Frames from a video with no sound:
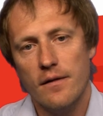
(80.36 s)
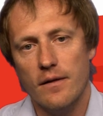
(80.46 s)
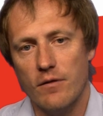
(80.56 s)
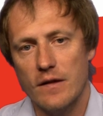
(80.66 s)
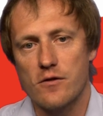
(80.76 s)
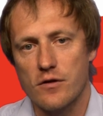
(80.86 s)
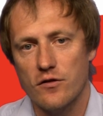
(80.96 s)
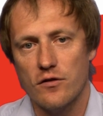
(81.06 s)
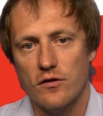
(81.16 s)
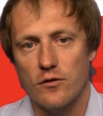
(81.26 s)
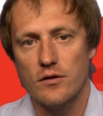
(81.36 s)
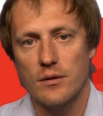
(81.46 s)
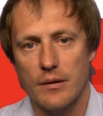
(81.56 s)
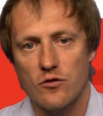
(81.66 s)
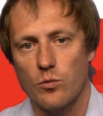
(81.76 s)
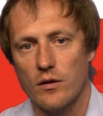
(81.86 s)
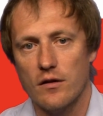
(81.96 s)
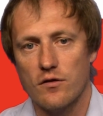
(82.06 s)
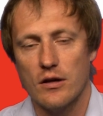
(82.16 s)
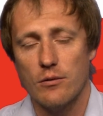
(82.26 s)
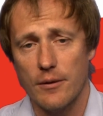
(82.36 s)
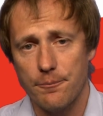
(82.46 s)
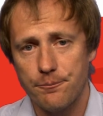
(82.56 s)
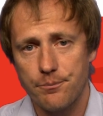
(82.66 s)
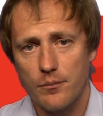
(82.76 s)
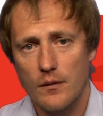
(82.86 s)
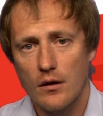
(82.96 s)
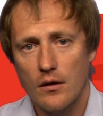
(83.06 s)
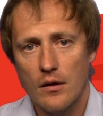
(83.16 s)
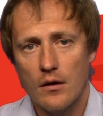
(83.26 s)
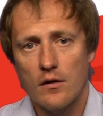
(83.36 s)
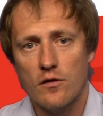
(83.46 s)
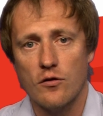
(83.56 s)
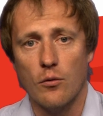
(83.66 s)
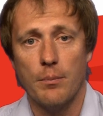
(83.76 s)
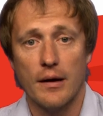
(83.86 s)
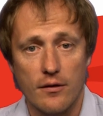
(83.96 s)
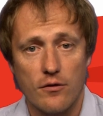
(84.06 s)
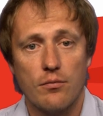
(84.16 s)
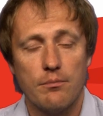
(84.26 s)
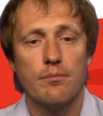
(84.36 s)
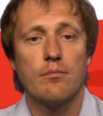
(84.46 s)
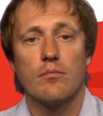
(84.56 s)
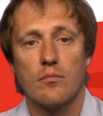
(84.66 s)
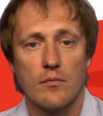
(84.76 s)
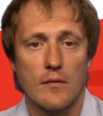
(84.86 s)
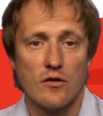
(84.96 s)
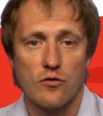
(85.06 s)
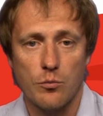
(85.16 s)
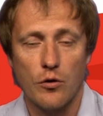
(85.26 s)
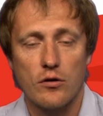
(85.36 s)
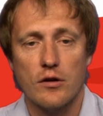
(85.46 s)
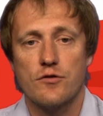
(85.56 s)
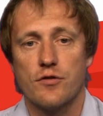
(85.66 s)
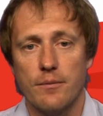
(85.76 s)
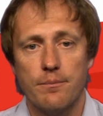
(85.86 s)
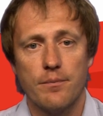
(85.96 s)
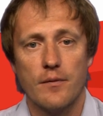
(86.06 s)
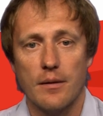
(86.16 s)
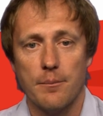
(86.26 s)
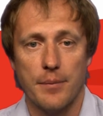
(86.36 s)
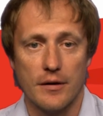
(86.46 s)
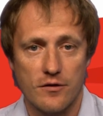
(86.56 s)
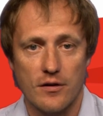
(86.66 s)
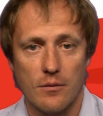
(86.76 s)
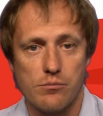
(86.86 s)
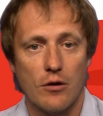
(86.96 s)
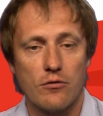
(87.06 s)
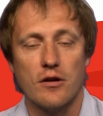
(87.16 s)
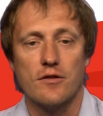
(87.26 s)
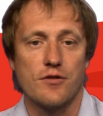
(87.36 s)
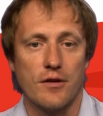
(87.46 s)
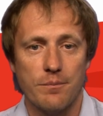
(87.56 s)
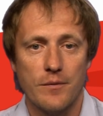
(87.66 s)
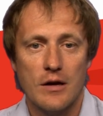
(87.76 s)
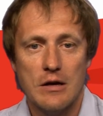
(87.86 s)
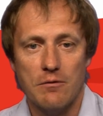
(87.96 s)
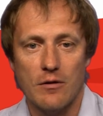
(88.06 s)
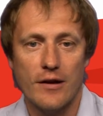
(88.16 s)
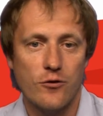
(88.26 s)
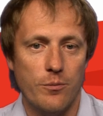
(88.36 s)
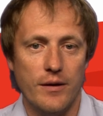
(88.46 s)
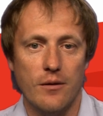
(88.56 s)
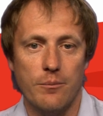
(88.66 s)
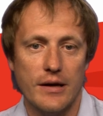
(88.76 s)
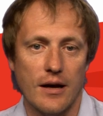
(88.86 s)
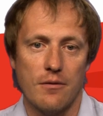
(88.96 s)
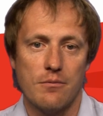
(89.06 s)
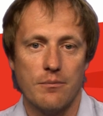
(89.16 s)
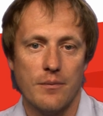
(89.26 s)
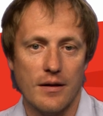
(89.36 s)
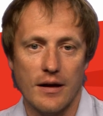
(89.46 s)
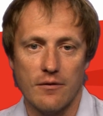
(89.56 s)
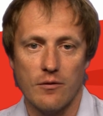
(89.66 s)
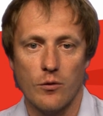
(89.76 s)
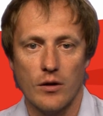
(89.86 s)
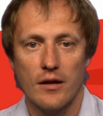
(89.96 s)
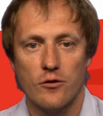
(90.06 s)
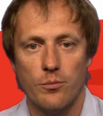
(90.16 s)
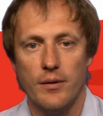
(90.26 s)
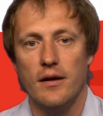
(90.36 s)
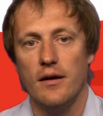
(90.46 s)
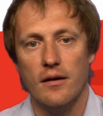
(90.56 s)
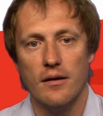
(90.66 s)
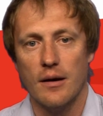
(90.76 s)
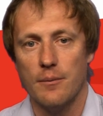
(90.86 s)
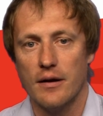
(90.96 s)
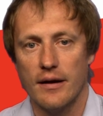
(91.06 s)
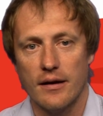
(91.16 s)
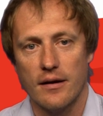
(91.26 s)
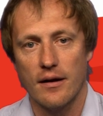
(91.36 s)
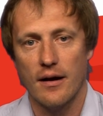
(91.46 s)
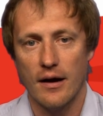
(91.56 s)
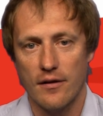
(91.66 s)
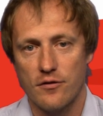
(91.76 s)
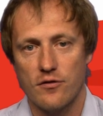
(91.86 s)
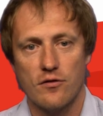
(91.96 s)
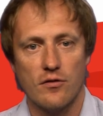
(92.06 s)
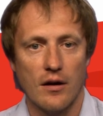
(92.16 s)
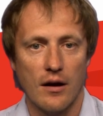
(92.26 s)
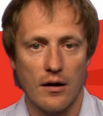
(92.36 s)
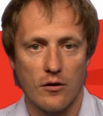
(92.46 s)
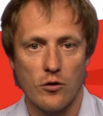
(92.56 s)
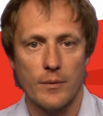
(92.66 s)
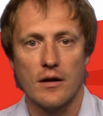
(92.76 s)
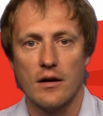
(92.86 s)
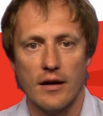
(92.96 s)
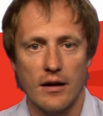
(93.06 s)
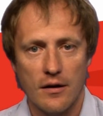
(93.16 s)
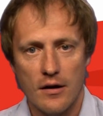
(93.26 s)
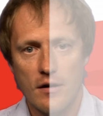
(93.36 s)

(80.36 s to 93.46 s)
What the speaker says: weather is not the best one in Estonia. So, but a small country, but still a proud country, we like to be bigger. We would like to be, I mean, as economically